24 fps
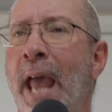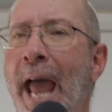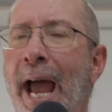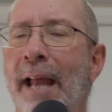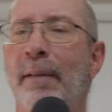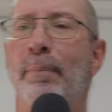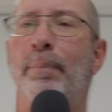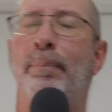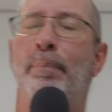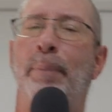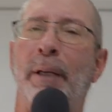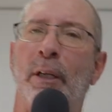
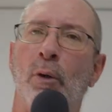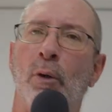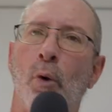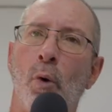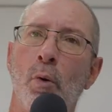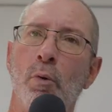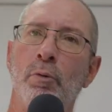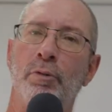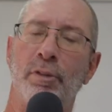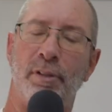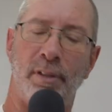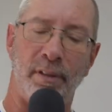And
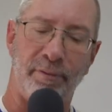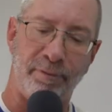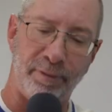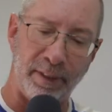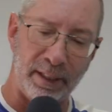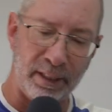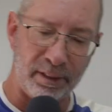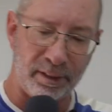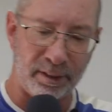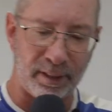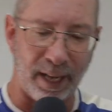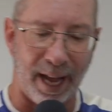because the
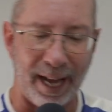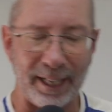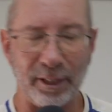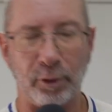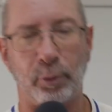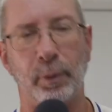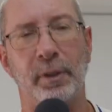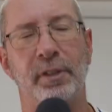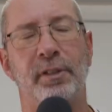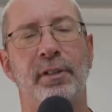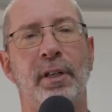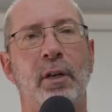
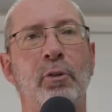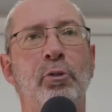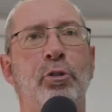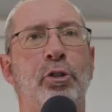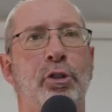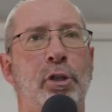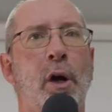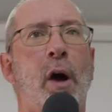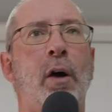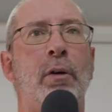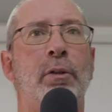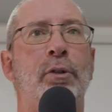Philistines were so
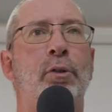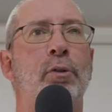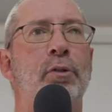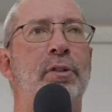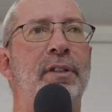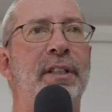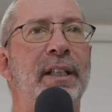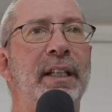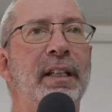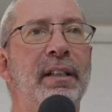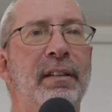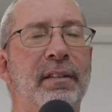shocked to
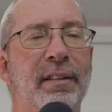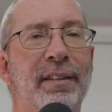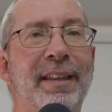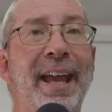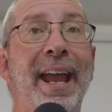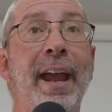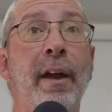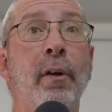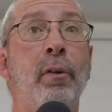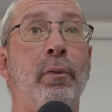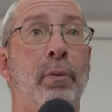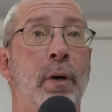see
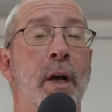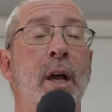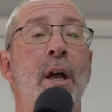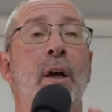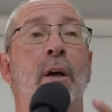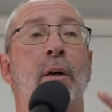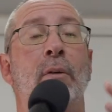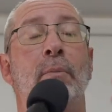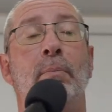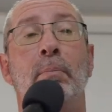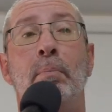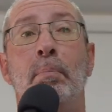their
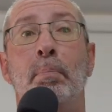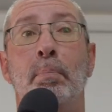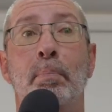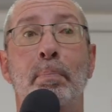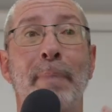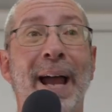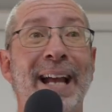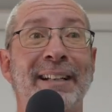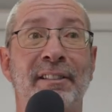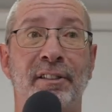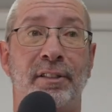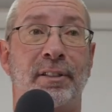
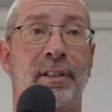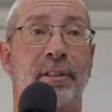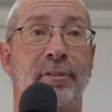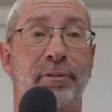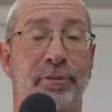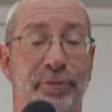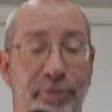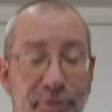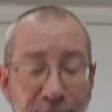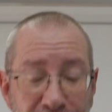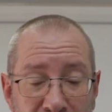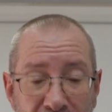
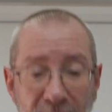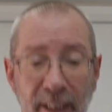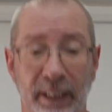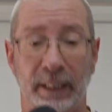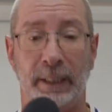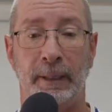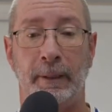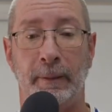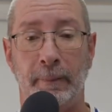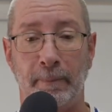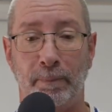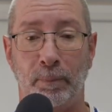massive
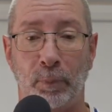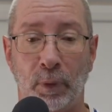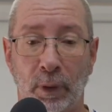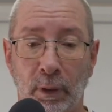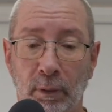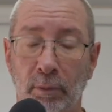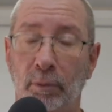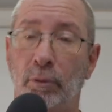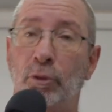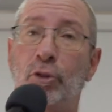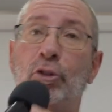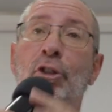
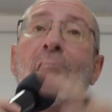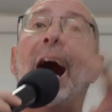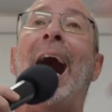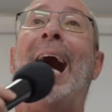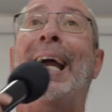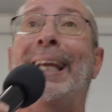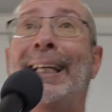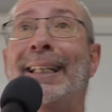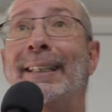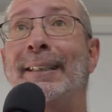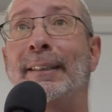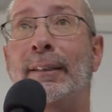
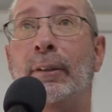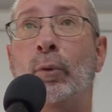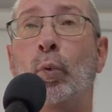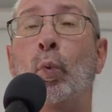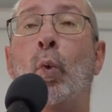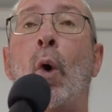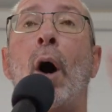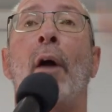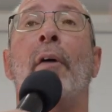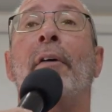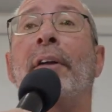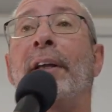giant
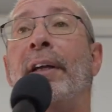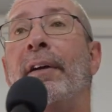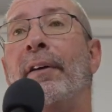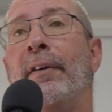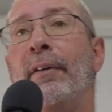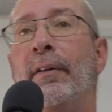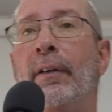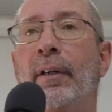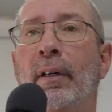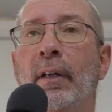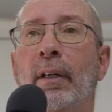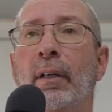
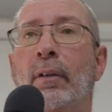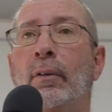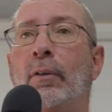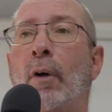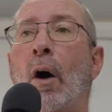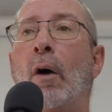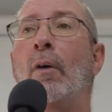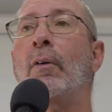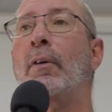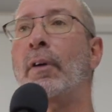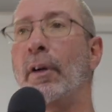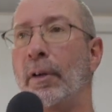warrior
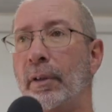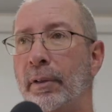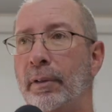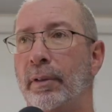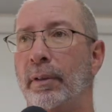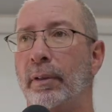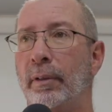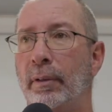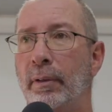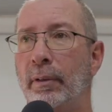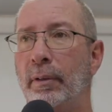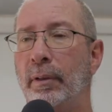
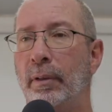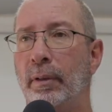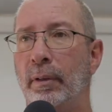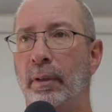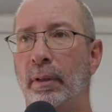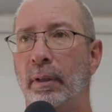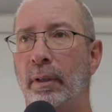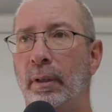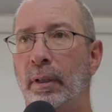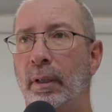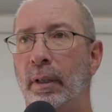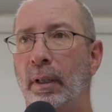conquered,
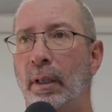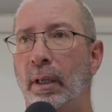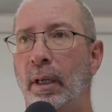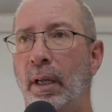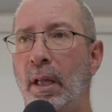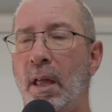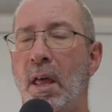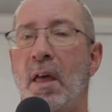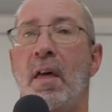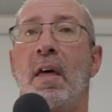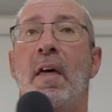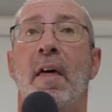
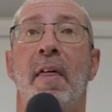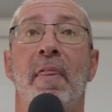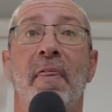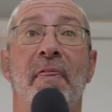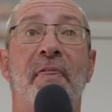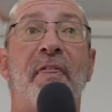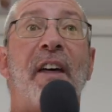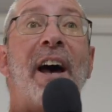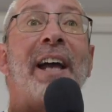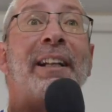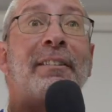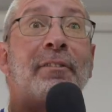
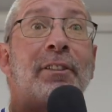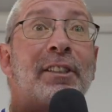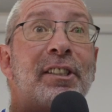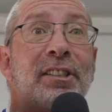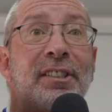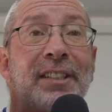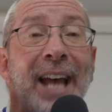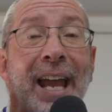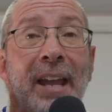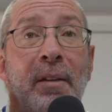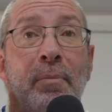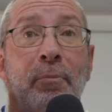That
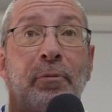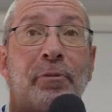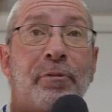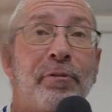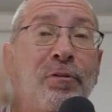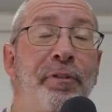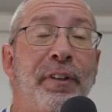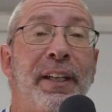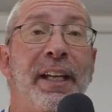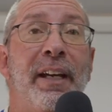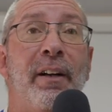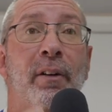same
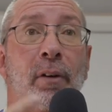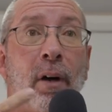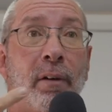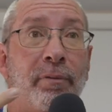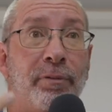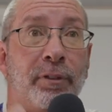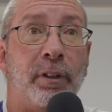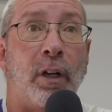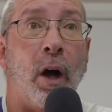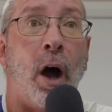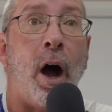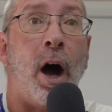fear
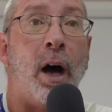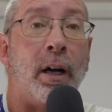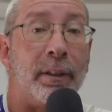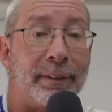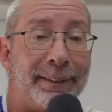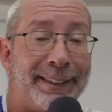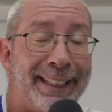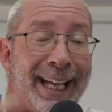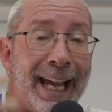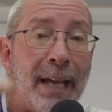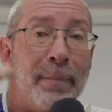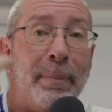of
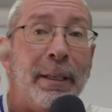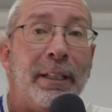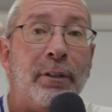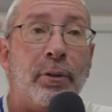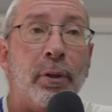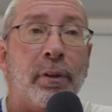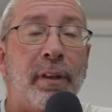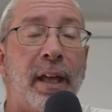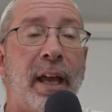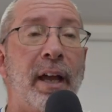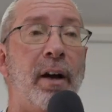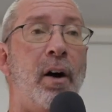God came
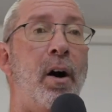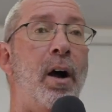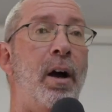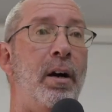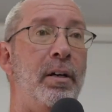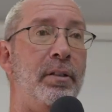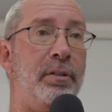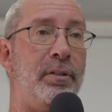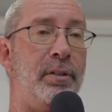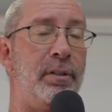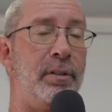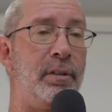into their
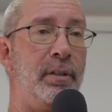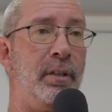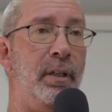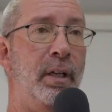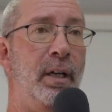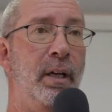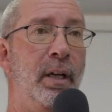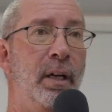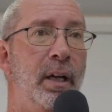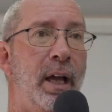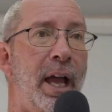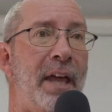hearts
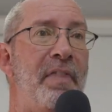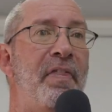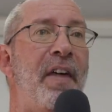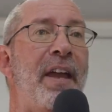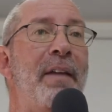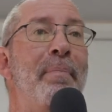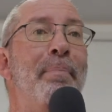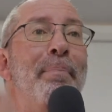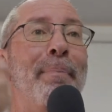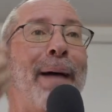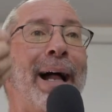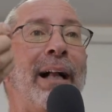and
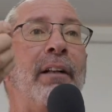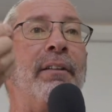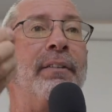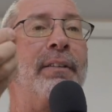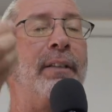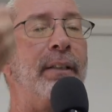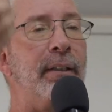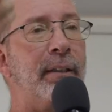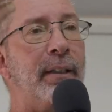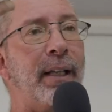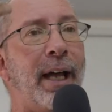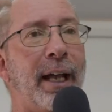they
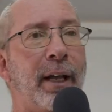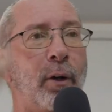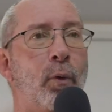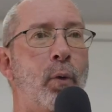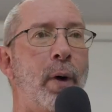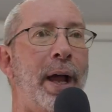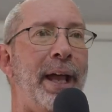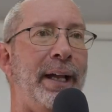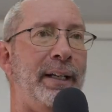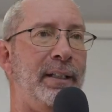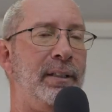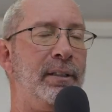melted like
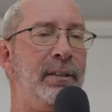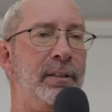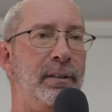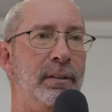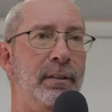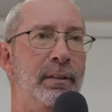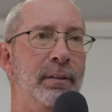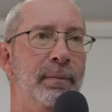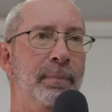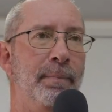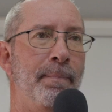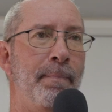
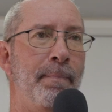wax.